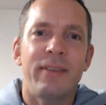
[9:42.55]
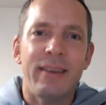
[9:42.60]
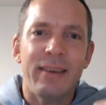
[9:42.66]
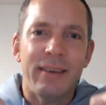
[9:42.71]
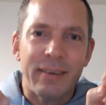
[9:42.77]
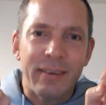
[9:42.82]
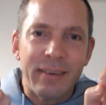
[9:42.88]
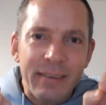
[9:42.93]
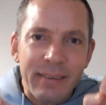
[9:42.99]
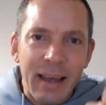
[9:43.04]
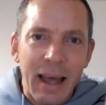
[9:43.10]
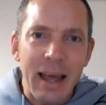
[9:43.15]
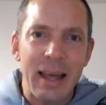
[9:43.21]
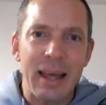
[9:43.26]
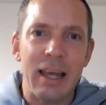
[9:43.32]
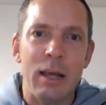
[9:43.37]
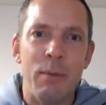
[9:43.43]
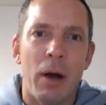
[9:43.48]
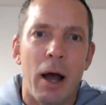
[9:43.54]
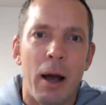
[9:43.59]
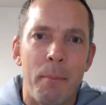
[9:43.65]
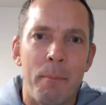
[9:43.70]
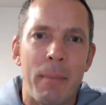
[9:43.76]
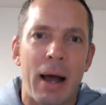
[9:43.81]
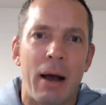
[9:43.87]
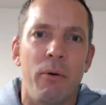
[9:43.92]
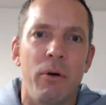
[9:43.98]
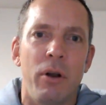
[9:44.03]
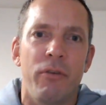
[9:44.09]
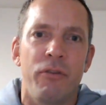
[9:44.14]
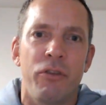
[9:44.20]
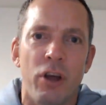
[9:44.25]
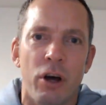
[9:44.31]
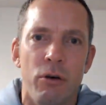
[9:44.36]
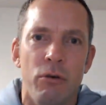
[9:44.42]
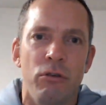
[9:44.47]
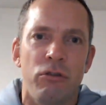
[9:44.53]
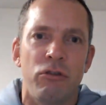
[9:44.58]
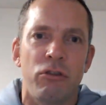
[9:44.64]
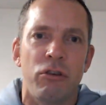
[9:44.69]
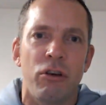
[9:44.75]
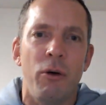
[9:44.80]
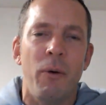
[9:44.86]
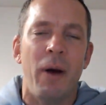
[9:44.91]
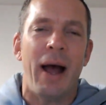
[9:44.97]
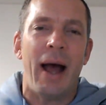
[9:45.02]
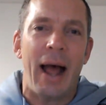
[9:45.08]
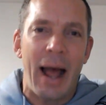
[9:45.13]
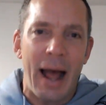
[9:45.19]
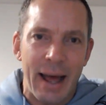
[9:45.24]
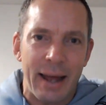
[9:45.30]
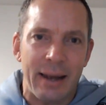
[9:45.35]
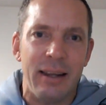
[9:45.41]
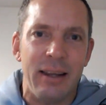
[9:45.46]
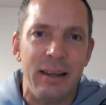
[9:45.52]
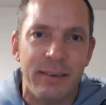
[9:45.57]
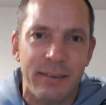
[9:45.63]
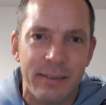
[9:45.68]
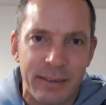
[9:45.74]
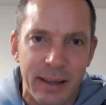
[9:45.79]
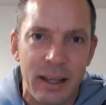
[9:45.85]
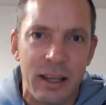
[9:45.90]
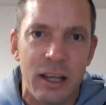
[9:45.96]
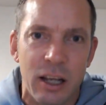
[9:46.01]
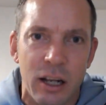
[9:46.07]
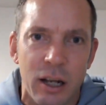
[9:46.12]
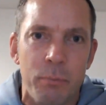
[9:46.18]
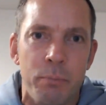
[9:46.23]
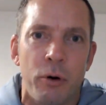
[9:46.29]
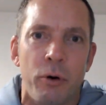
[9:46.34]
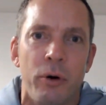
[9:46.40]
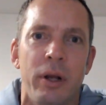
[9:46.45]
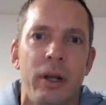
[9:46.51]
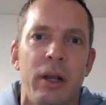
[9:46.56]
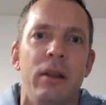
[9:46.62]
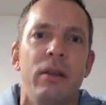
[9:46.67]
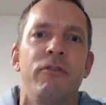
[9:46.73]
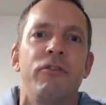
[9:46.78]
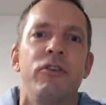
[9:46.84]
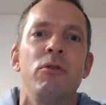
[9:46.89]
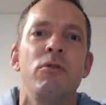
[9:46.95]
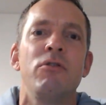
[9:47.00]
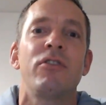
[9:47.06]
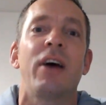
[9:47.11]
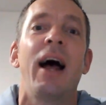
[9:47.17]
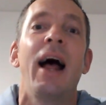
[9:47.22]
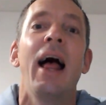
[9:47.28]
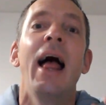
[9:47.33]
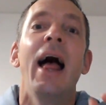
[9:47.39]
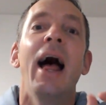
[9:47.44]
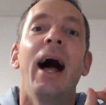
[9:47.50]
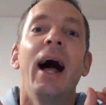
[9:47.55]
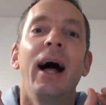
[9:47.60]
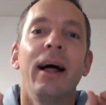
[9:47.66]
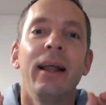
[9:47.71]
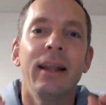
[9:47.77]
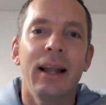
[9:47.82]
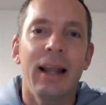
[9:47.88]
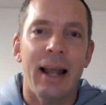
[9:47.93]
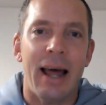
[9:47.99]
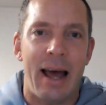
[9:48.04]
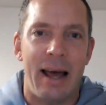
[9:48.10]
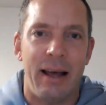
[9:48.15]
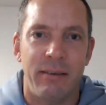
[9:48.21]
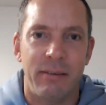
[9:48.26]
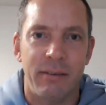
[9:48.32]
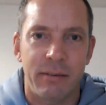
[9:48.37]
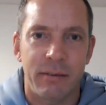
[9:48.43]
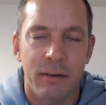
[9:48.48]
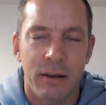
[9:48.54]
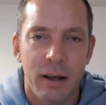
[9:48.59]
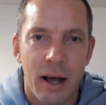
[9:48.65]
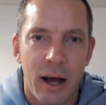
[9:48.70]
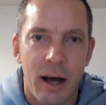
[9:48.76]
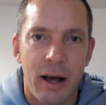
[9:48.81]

the same amount of those two at any singular point in the future, unless